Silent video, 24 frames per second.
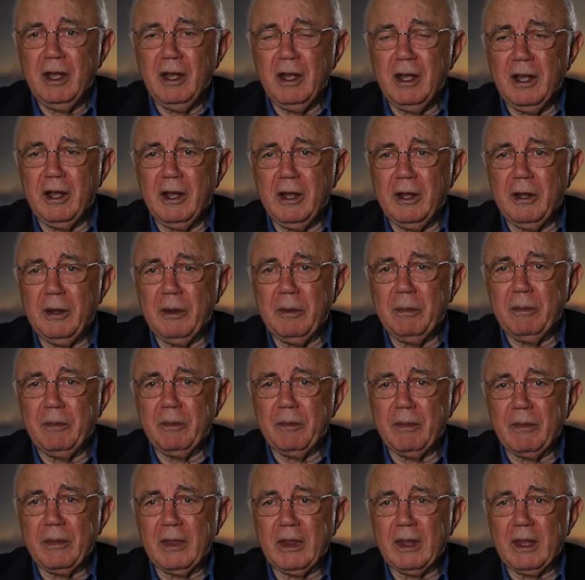
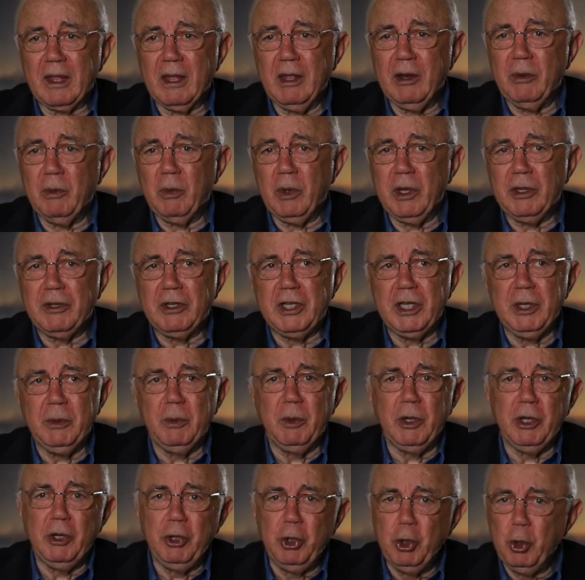in which he
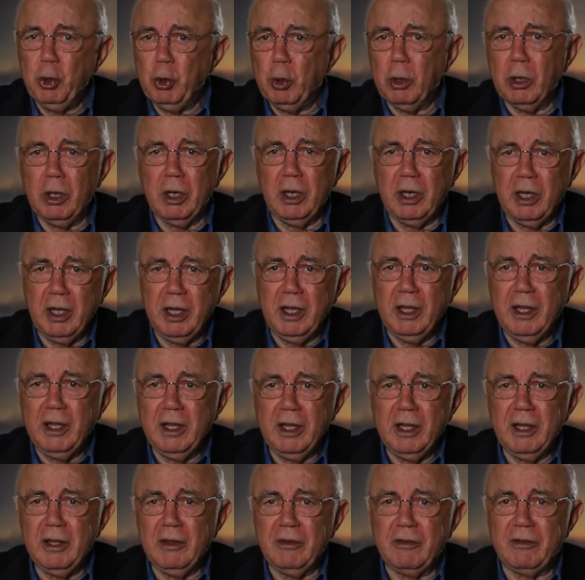would doodle
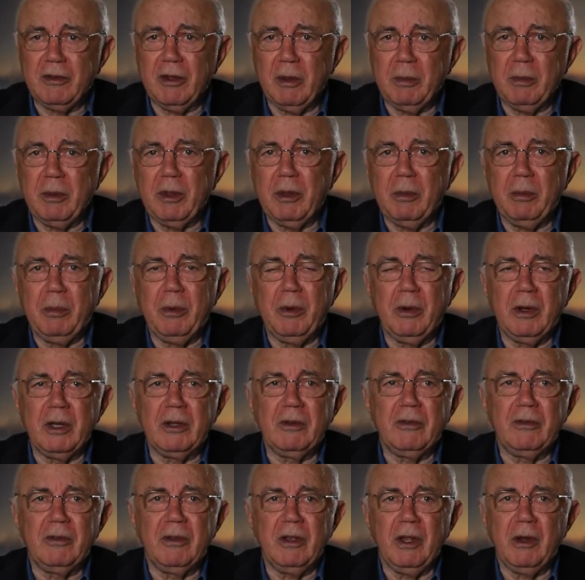in some of the
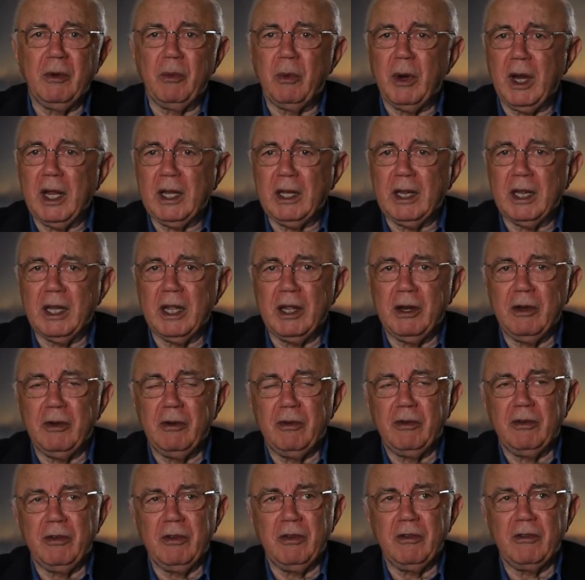books and write
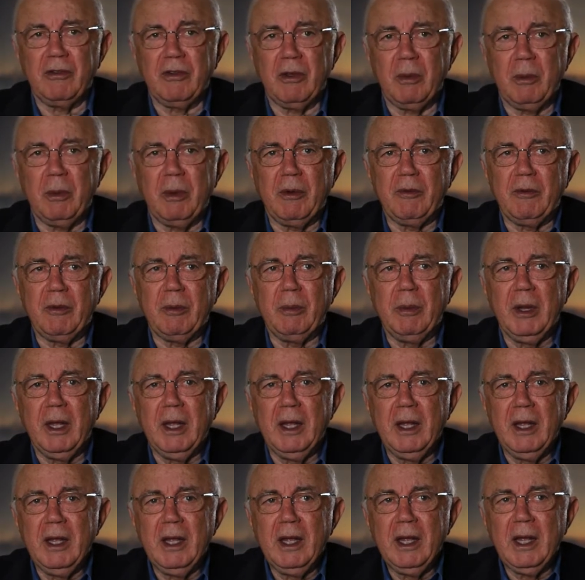letters in some of them.
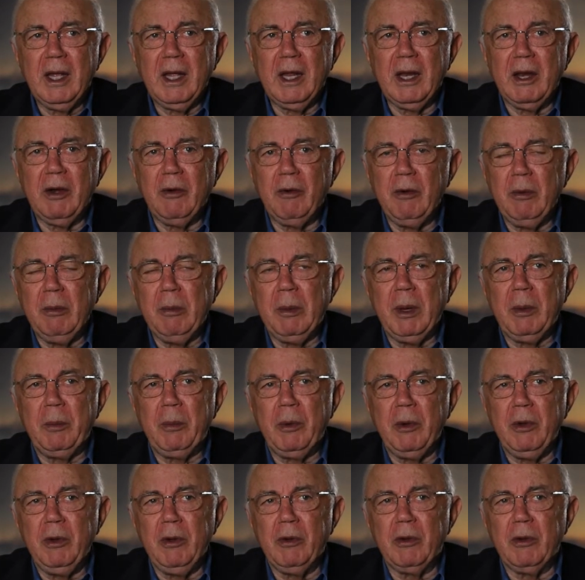And I
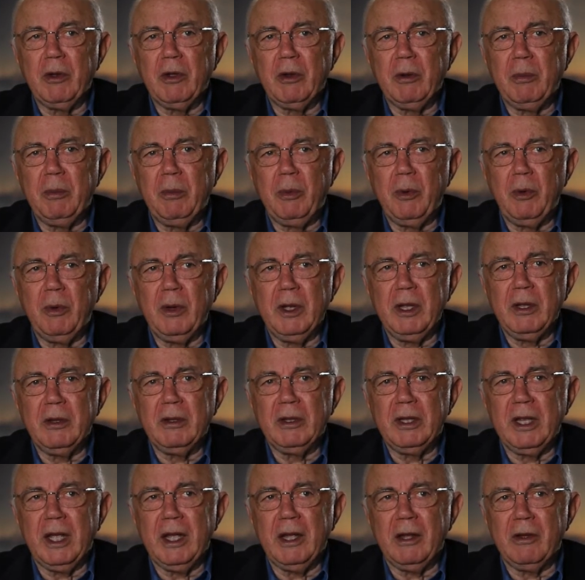remember you could boil
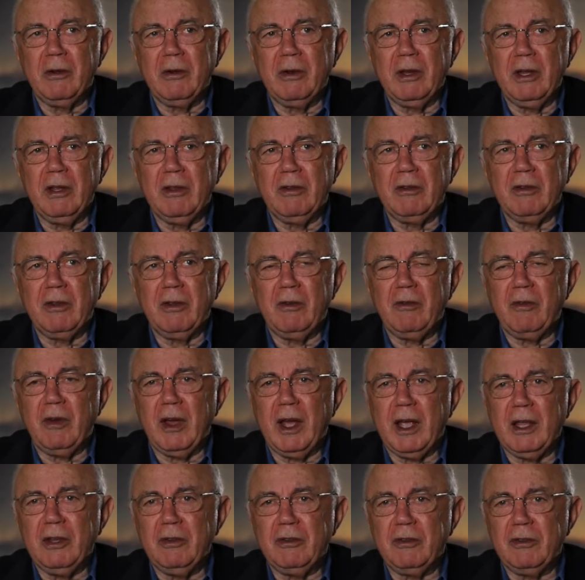down his
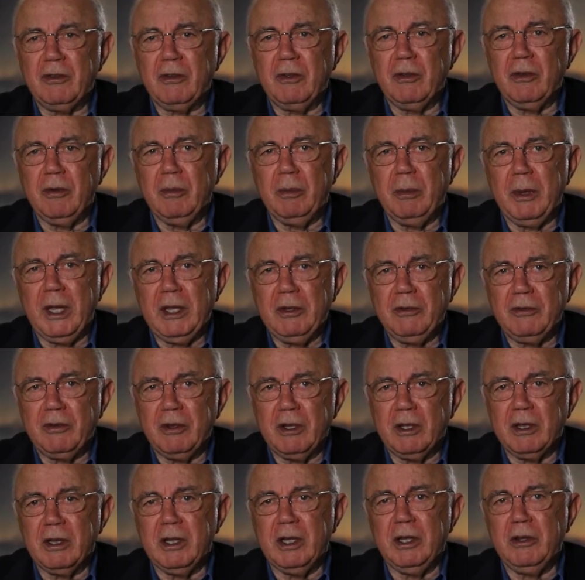advice to
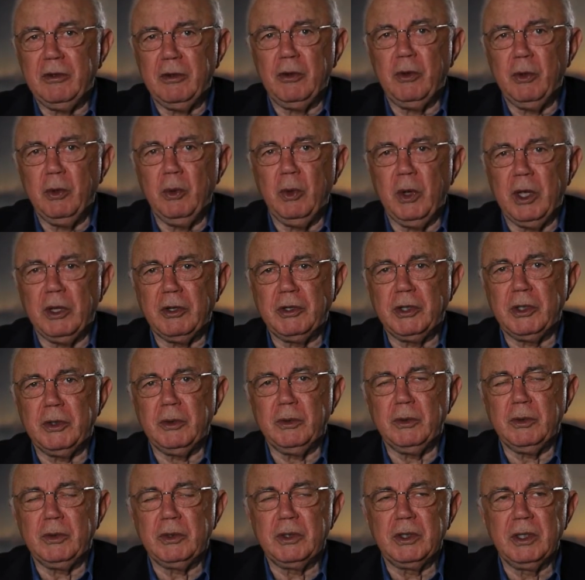basically two
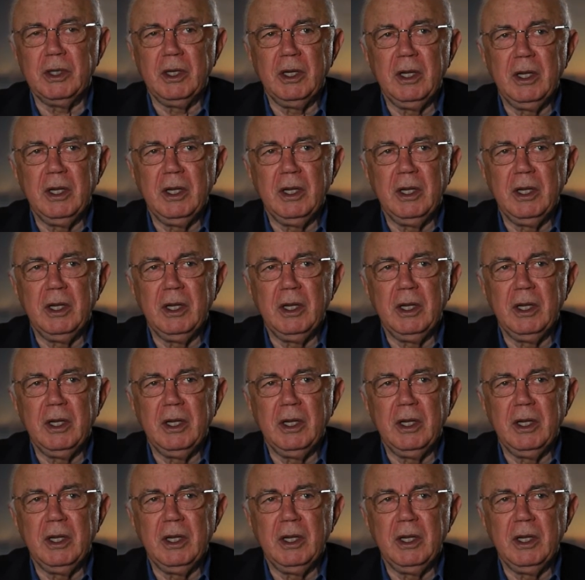issues.